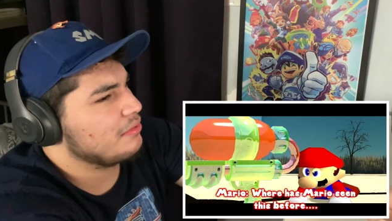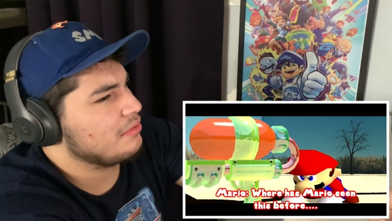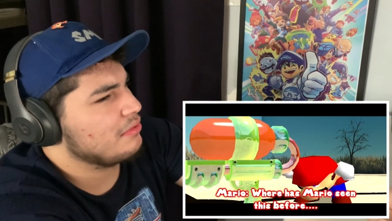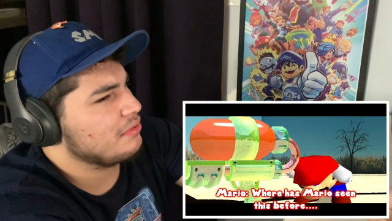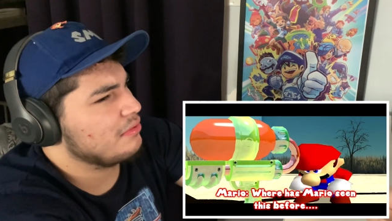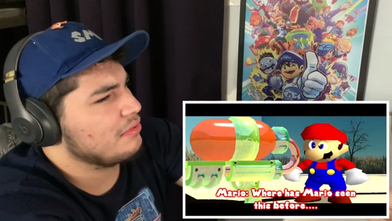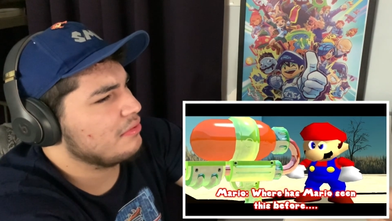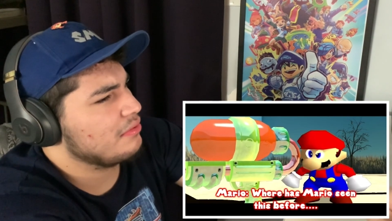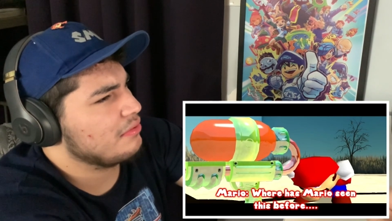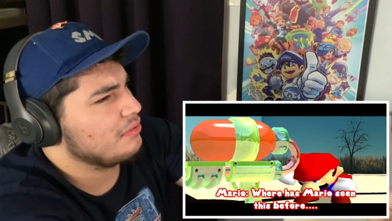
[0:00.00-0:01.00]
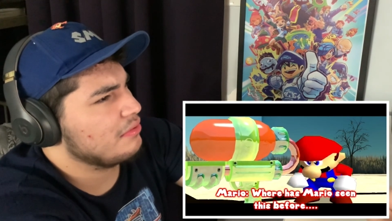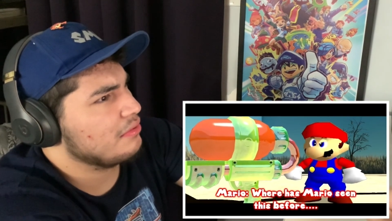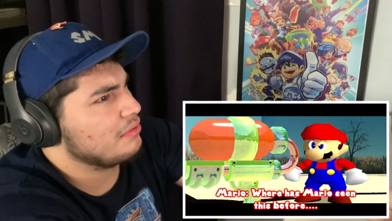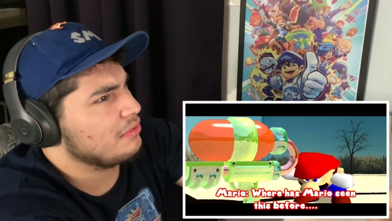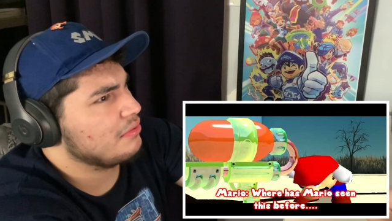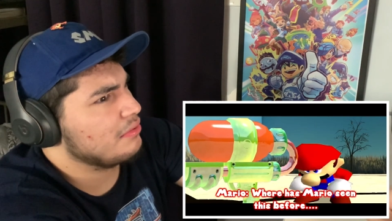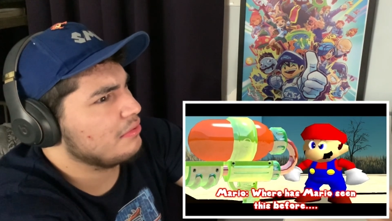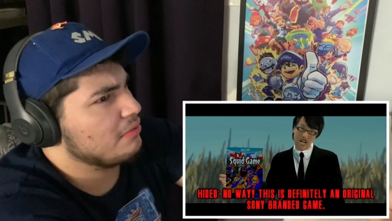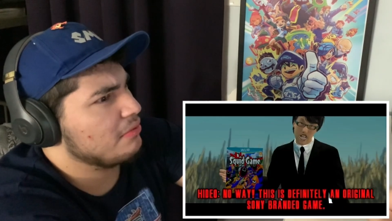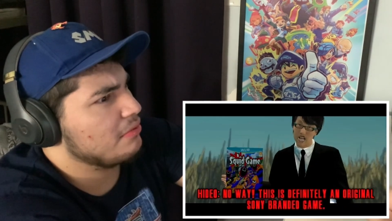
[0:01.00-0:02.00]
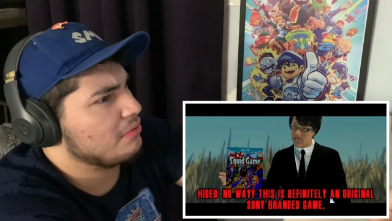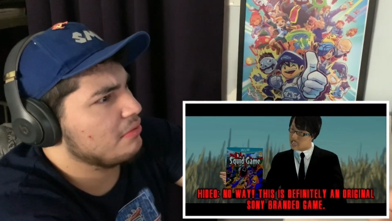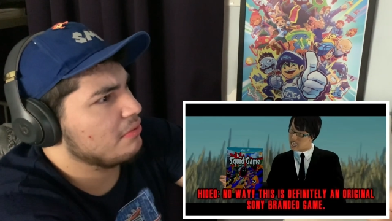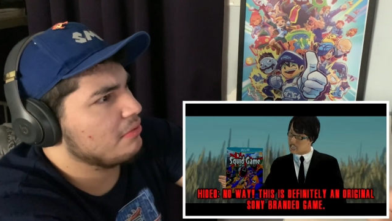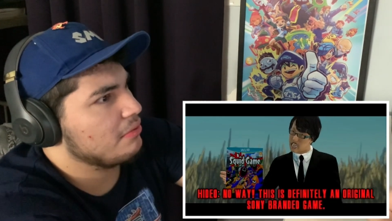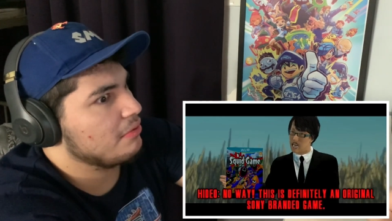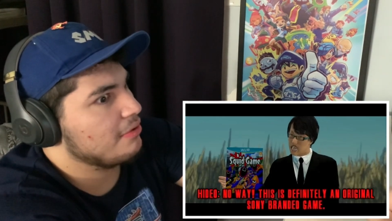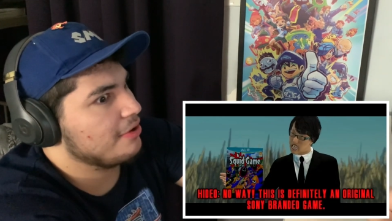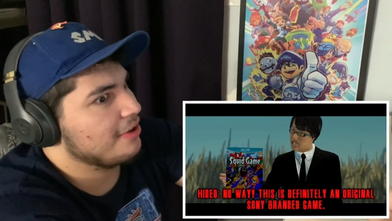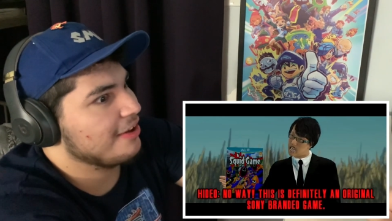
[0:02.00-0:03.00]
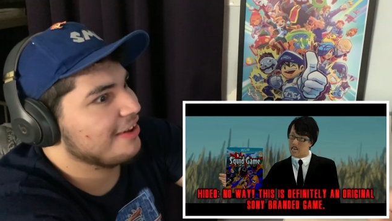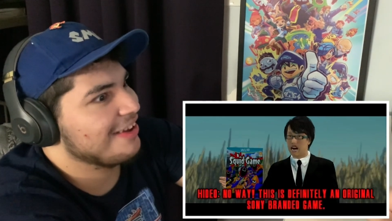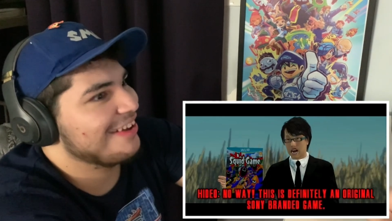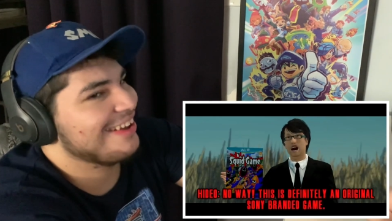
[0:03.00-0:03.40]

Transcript: No one is speaking in this clip.